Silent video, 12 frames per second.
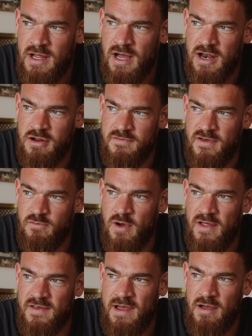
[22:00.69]
I don't know if they've
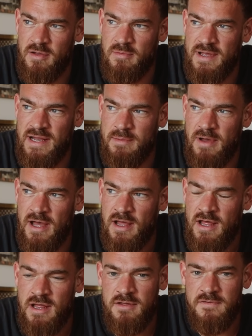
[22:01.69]
worked this out completely, but
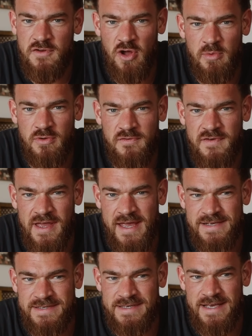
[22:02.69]
the phenomenal thing
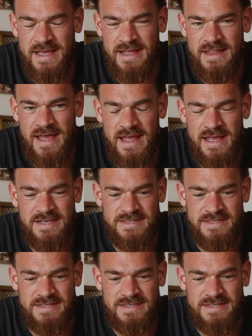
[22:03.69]
is it